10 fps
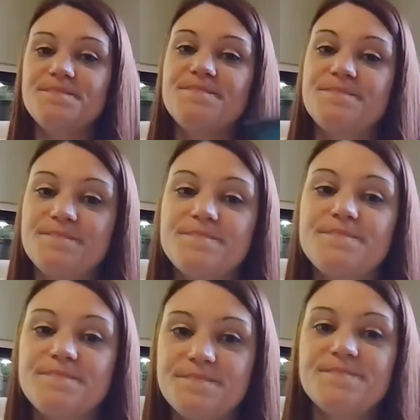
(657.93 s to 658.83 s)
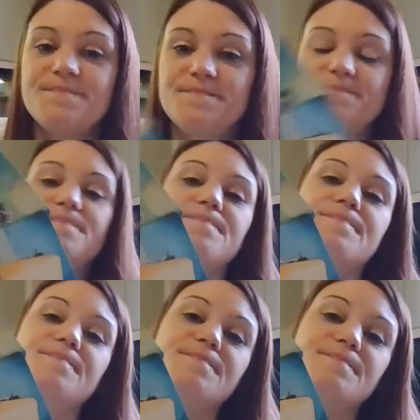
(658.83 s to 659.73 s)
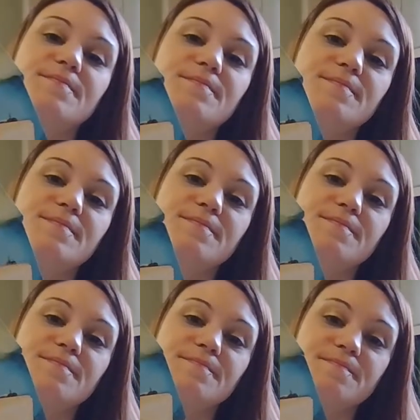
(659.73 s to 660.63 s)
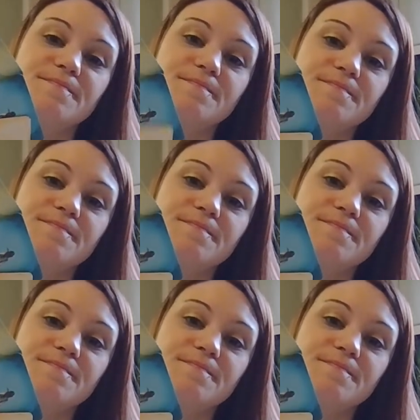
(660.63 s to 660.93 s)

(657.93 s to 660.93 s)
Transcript: [no speech]